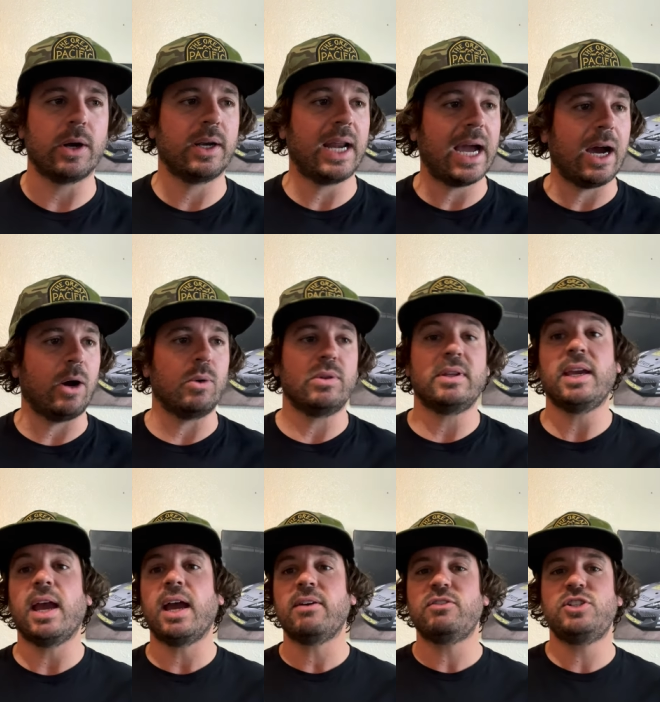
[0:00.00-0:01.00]
Now, the
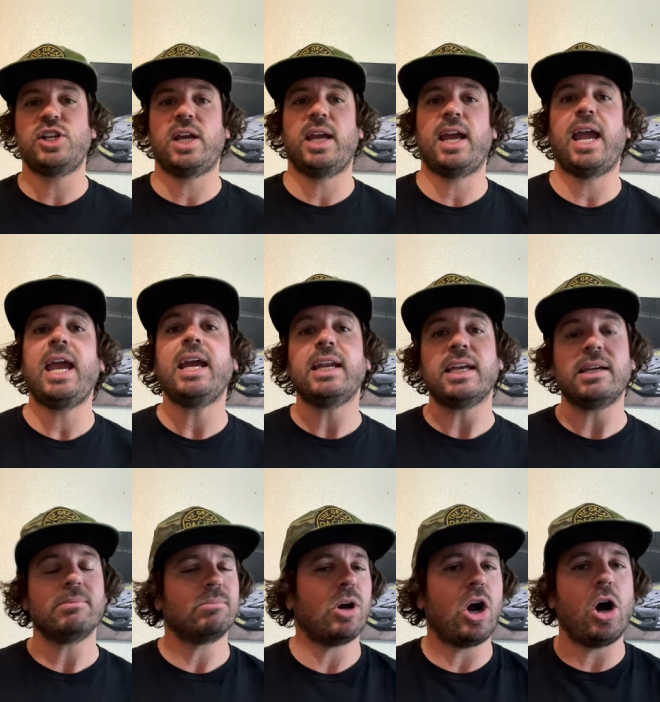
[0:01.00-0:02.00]

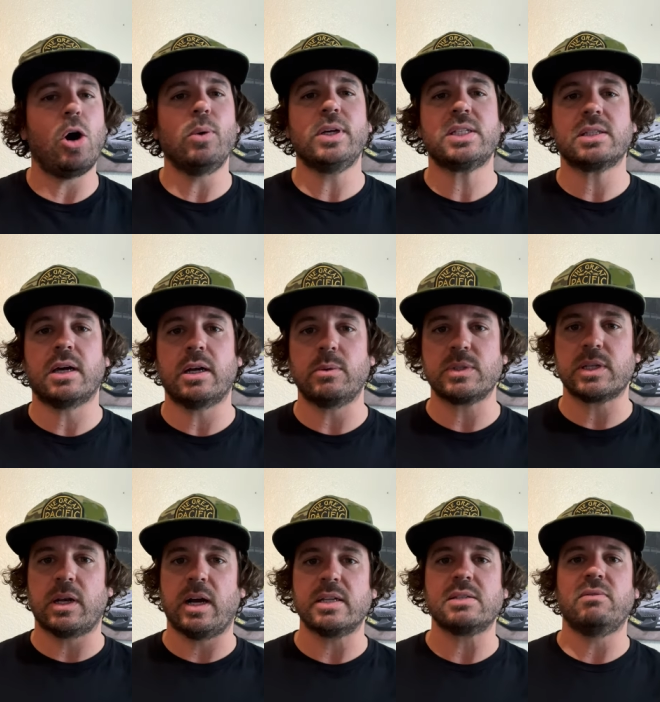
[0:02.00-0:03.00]
FJ80, always thought it was
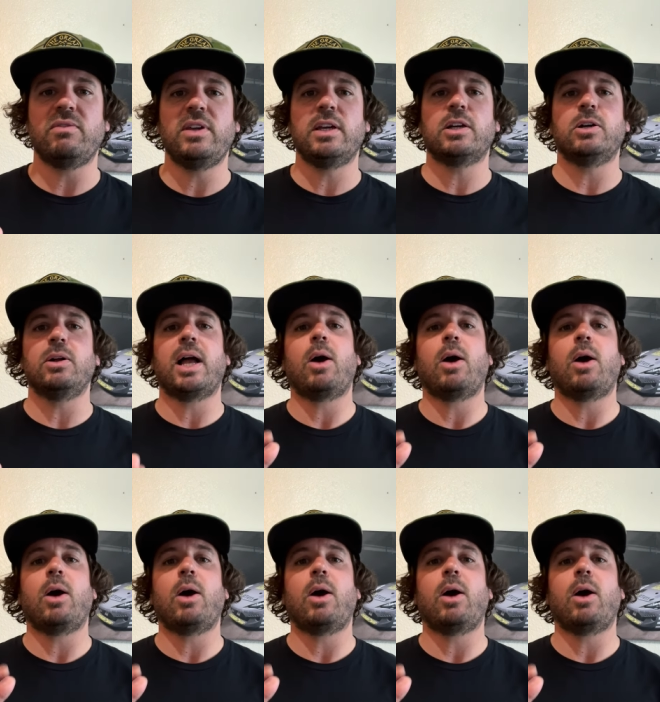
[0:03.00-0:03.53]
an awesome vehicle.